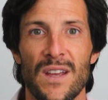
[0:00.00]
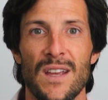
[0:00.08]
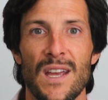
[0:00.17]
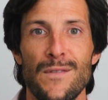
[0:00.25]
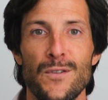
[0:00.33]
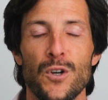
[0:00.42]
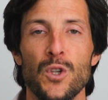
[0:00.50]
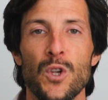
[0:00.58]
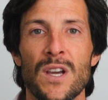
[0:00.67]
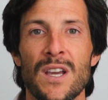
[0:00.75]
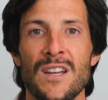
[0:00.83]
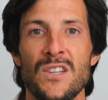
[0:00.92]
if you're
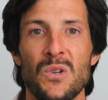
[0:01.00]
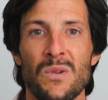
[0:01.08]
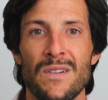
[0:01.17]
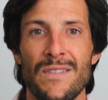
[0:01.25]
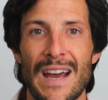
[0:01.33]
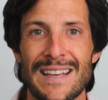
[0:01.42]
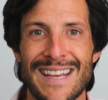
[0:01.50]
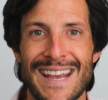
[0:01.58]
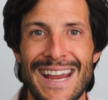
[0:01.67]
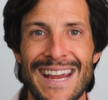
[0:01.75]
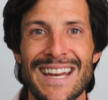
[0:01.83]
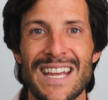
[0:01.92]
looking to invest
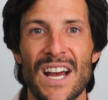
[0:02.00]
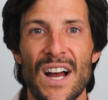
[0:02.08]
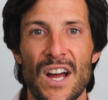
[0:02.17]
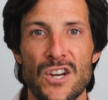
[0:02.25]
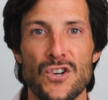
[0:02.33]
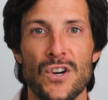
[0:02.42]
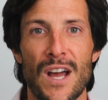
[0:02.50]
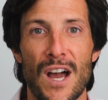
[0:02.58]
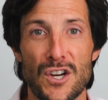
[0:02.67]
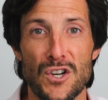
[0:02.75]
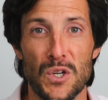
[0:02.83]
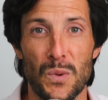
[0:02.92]
80, 100,
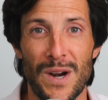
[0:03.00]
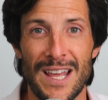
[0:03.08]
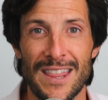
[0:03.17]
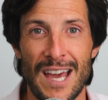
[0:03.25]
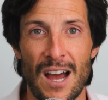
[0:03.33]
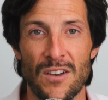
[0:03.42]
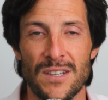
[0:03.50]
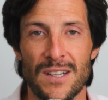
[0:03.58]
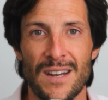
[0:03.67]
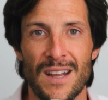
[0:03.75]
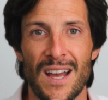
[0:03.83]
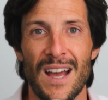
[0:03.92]

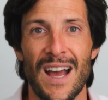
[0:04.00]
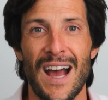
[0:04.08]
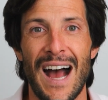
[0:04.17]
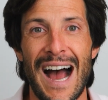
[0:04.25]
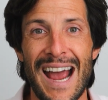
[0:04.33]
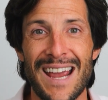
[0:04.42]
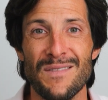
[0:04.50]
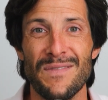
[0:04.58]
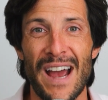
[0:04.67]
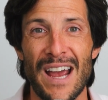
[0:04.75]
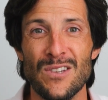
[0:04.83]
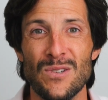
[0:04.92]
120,000, I
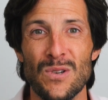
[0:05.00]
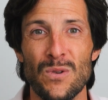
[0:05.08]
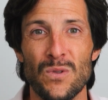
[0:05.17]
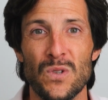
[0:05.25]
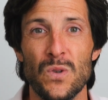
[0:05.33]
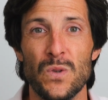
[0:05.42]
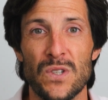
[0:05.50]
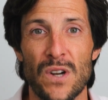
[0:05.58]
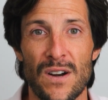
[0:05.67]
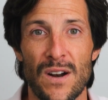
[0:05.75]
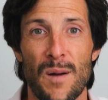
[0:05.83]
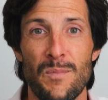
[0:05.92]
advise you to
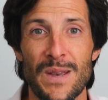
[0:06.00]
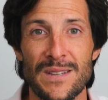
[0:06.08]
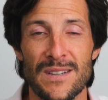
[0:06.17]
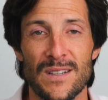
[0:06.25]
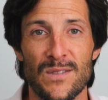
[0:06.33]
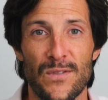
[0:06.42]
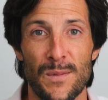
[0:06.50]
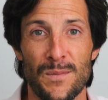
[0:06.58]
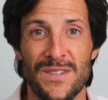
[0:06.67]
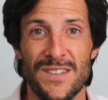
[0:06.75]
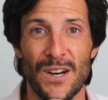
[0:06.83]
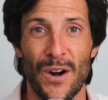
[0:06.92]
start a business from
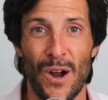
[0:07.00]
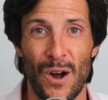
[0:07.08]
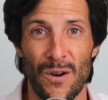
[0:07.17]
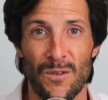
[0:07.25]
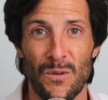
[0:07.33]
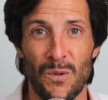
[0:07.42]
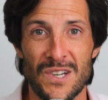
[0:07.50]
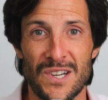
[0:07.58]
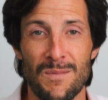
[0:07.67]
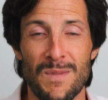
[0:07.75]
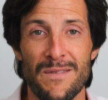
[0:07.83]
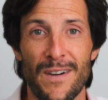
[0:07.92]
zero, which
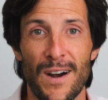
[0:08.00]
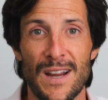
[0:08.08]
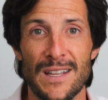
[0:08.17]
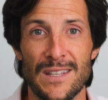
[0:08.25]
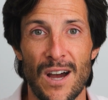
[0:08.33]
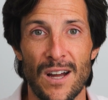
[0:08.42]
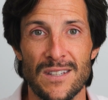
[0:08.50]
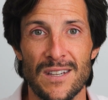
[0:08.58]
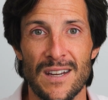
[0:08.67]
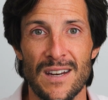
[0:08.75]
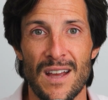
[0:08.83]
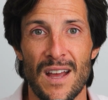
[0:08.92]
can be very
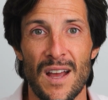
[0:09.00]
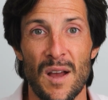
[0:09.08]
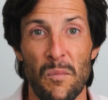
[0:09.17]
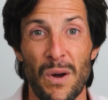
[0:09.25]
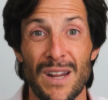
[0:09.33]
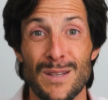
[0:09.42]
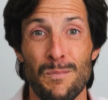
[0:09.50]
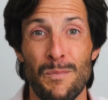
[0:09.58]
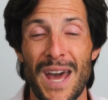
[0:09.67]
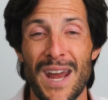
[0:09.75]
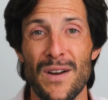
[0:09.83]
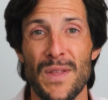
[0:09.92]
daunting, but it's
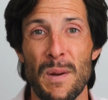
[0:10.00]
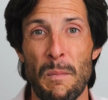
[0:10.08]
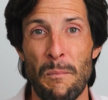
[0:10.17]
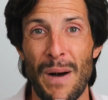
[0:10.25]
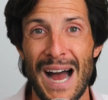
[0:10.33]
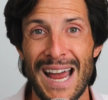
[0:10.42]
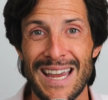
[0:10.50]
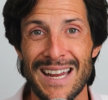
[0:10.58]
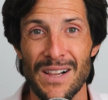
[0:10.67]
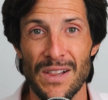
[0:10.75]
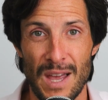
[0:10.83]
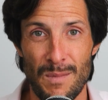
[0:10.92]
better than buying
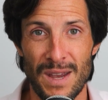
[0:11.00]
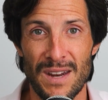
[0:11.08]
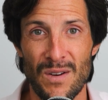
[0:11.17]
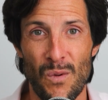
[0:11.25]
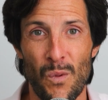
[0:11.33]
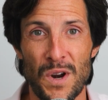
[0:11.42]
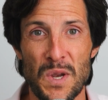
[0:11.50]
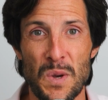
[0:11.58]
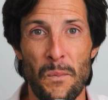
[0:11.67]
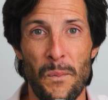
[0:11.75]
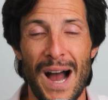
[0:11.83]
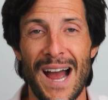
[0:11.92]
a lemon where you
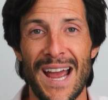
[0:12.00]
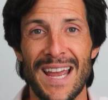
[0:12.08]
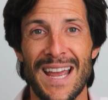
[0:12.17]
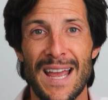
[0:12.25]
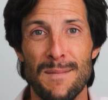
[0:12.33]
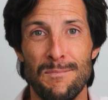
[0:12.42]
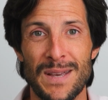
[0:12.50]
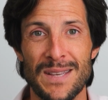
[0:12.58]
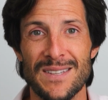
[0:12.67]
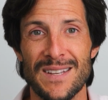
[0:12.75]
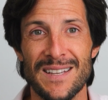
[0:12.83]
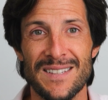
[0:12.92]
buy a
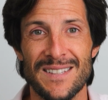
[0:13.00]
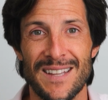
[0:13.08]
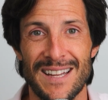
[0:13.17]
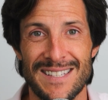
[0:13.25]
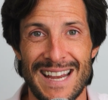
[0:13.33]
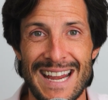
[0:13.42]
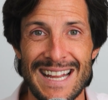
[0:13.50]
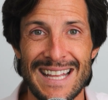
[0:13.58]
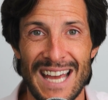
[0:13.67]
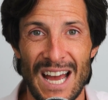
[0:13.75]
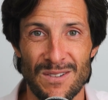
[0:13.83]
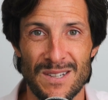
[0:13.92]
business that's
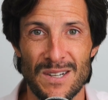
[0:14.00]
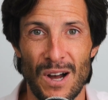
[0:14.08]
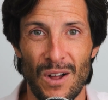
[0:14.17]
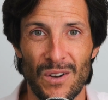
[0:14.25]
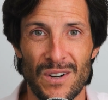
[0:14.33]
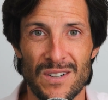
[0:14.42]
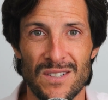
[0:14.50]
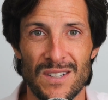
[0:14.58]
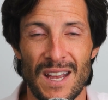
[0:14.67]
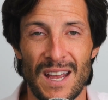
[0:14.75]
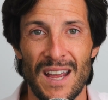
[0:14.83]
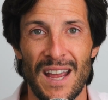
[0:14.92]
$80,000
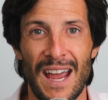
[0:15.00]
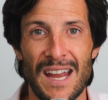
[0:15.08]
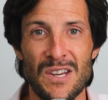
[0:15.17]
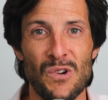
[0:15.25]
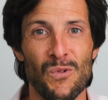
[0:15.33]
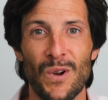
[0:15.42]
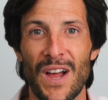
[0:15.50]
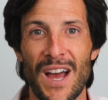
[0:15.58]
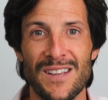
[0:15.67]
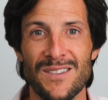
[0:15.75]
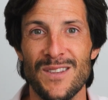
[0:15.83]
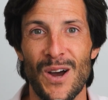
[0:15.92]
and you
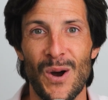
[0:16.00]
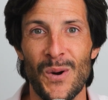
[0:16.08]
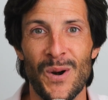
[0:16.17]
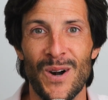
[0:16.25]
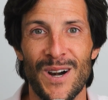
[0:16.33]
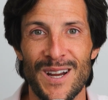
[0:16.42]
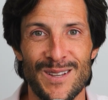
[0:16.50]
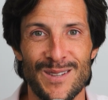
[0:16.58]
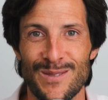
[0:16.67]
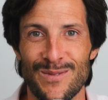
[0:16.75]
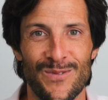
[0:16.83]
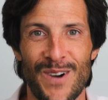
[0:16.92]
realize the owner
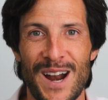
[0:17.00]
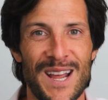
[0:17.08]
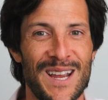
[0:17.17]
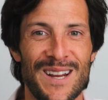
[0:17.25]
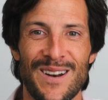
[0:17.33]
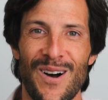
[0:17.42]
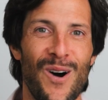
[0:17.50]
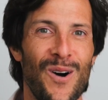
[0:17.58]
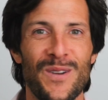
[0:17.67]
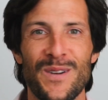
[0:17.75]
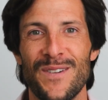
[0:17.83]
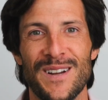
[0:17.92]
is running all
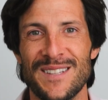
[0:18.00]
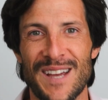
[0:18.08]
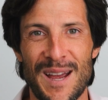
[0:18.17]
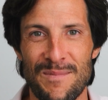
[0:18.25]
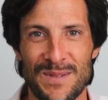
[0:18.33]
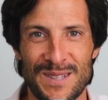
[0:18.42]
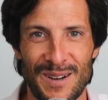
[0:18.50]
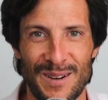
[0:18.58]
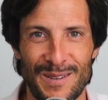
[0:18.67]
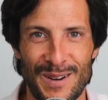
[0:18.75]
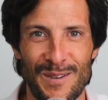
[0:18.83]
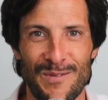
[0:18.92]
different types
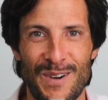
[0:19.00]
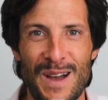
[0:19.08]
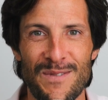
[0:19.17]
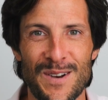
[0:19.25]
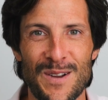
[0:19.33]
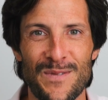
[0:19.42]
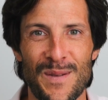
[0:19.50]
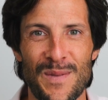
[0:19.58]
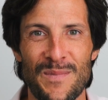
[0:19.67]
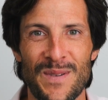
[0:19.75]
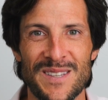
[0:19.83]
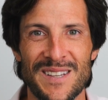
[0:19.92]
of revenue from the
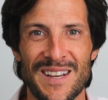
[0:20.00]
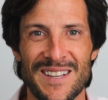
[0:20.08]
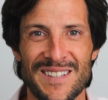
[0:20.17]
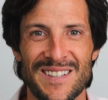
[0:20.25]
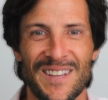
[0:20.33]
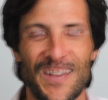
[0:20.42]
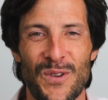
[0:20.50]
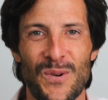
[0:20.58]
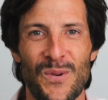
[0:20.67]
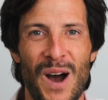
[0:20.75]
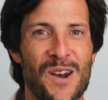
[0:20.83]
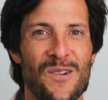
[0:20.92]
business
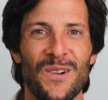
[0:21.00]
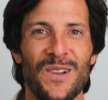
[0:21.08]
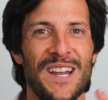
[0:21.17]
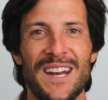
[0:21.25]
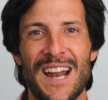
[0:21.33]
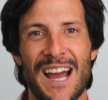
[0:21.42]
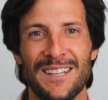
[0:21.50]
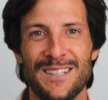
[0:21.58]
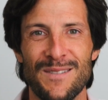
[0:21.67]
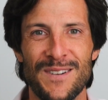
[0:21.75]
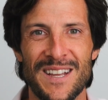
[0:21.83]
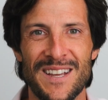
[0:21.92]
through unrelated
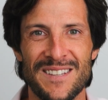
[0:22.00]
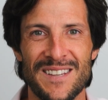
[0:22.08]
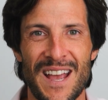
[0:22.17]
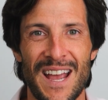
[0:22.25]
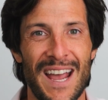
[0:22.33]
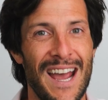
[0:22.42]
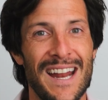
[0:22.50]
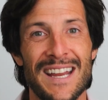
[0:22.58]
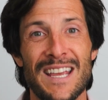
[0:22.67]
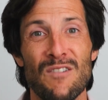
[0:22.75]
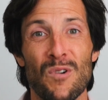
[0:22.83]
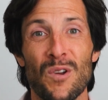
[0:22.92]
activities, and
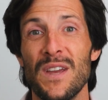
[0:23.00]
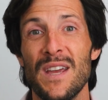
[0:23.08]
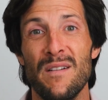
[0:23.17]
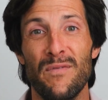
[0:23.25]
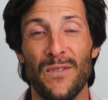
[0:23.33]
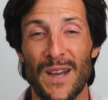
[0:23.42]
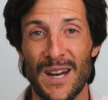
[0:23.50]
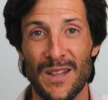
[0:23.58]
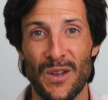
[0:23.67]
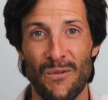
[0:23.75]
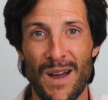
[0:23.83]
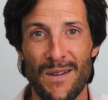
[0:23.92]
he really inflated
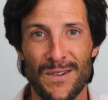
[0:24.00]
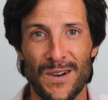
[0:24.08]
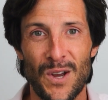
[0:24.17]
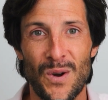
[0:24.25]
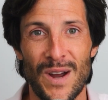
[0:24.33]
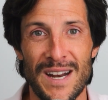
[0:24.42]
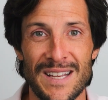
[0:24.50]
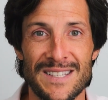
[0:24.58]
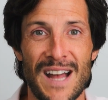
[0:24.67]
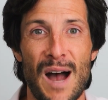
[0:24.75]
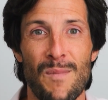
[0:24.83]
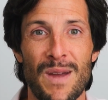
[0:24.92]
the revenue and he's
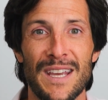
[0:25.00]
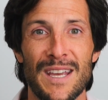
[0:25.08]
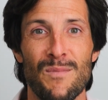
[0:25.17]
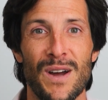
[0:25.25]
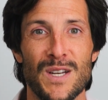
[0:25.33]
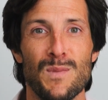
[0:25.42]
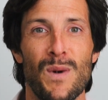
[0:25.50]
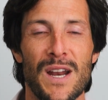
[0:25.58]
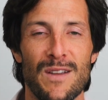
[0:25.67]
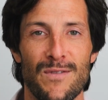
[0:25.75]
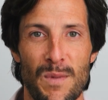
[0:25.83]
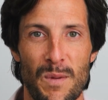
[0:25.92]
not making much
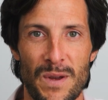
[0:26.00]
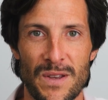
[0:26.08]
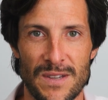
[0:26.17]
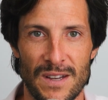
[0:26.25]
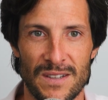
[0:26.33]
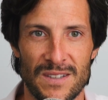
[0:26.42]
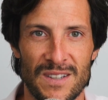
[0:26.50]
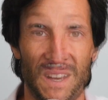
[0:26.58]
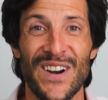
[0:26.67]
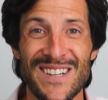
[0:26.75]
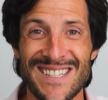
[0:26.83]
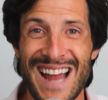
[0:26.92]
money from the business.
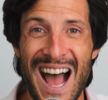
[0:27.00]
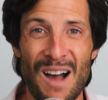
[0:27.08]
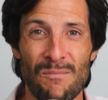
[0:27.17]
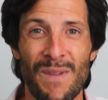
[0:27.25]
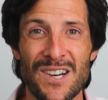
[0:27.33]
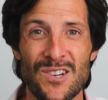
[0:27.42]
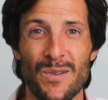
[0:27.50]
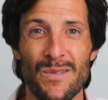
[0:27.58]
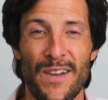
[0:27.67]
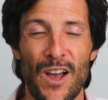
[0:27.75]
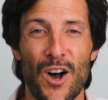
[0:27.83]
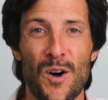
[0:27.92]
There's not much
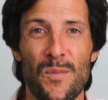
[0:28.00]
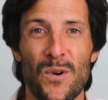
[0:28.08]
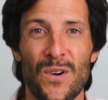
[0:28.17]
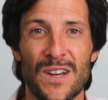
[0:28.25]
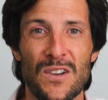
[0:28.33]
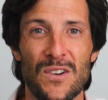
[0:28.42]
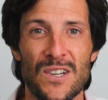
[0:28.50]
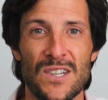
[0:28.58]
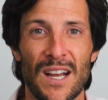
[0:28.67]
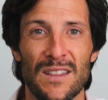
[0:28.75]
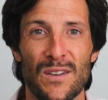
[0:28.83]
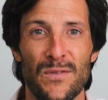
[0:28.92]
available, and you can
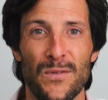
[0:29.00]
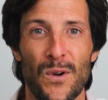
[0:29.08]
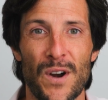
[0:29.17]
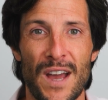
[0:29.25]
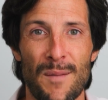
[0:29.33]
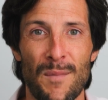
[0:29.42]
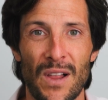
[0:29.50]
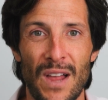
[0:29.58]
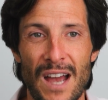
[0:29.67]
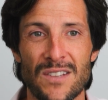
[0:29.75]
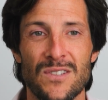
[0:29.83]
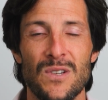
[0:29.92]
check the Florida
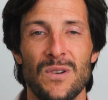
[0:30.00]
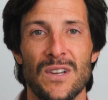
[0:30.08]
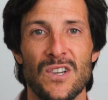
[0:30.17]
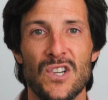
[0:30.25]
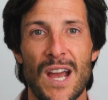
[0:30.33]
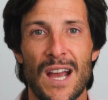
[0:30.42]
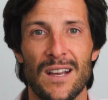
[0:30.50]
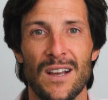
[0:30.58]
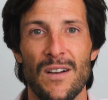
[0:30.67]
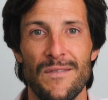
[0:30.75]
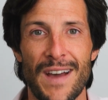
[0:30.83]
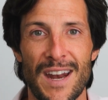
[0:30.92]
MLS, you can check
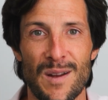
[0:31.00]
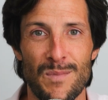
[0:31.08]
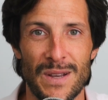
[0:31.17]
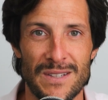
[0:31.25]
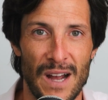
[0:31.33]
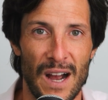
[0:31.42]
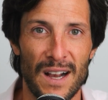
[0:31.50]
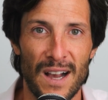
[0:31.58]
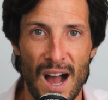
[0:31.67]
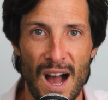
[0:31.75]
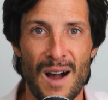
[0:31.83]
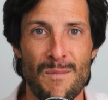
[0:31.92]

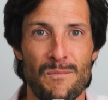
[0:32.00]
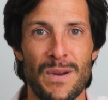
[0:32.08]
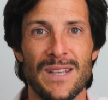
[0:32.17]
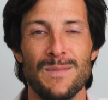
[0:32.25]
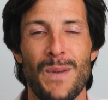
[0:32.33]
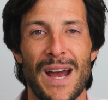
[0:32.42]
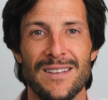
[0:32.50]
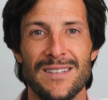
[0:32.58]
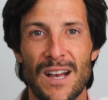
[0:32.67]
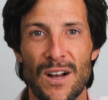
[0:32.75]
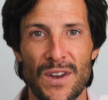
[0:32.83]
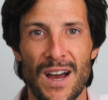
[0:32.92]
vettedbiz.com,
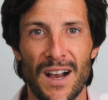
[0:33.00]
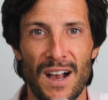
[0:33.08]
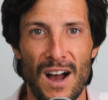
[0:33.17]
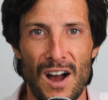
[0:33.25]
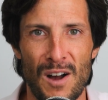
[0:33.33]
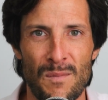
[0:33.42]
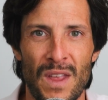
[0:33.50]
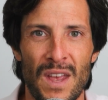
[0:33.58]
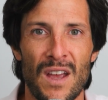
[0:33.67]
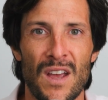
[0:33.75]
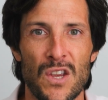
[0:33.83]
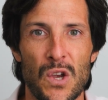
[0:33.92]
bizbuysell.com,
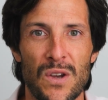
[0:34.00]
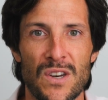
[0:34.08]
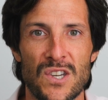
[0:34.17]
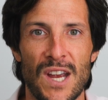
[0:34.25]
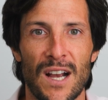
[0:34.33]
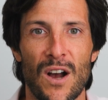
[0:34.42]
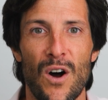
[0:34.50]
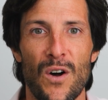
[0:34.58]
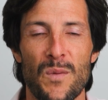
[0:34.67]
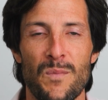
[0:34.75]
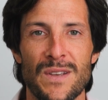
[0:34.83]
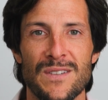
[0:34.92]
you can check all
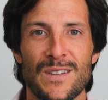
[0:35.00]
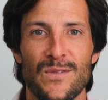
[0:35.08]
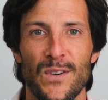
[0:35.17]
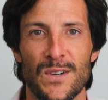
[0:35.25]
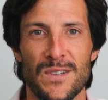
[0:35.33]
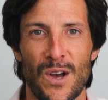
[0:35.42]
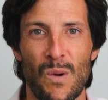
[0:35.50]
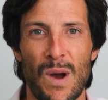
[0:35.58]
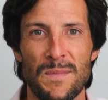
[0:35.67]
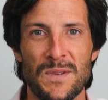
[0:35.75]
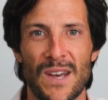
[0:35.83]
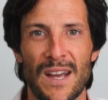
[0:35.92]
the business for sale
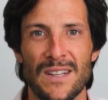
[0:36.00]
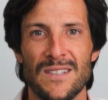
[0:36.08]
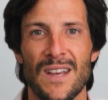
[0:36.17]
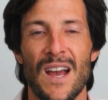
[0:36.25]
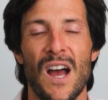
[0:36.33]
websites.